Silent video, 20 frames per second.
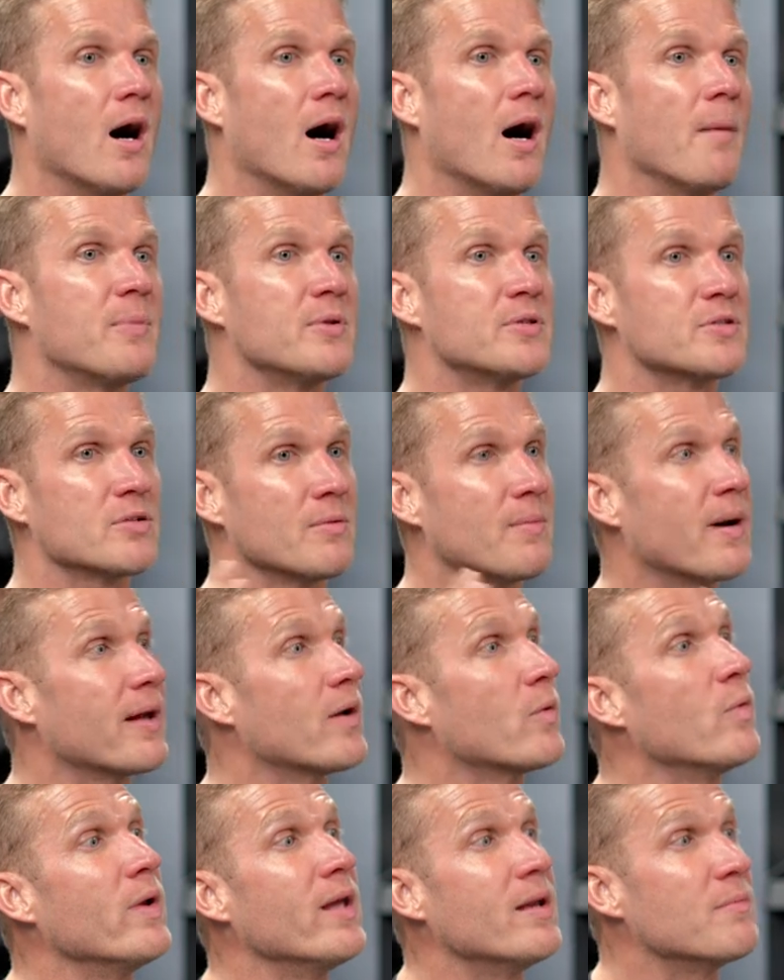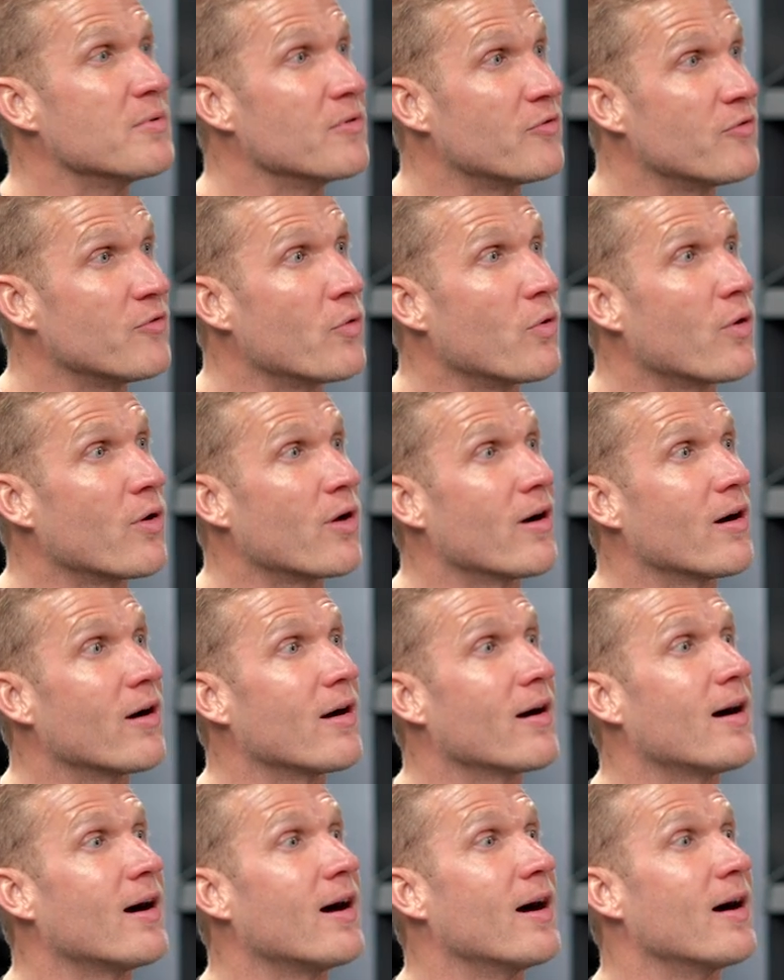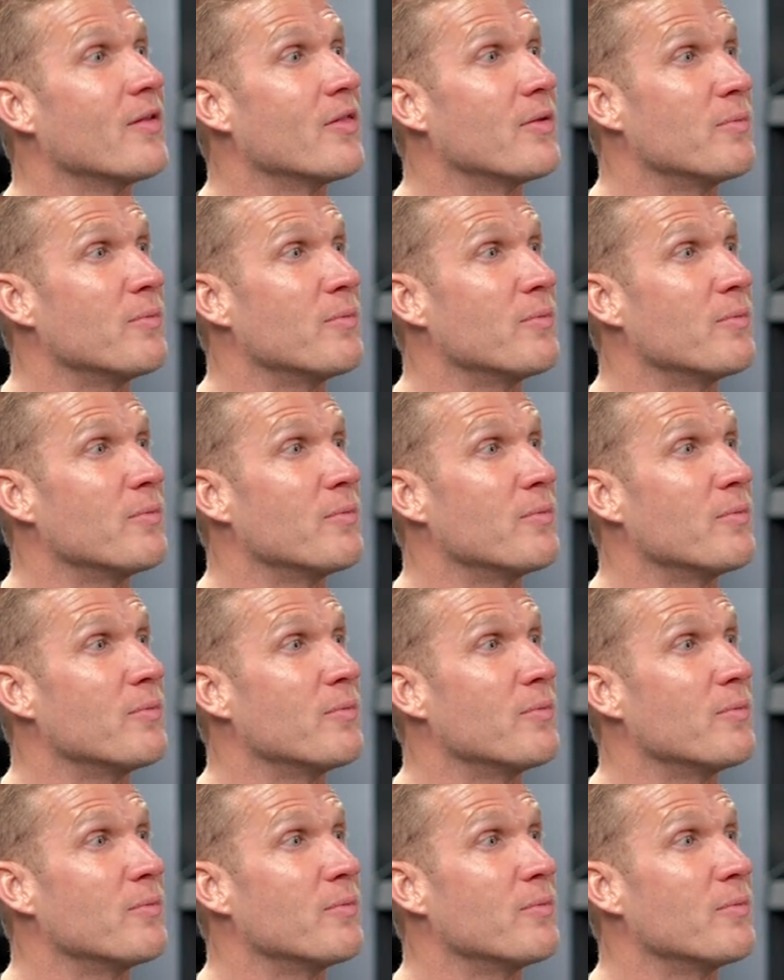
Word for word: up until about a week before uh,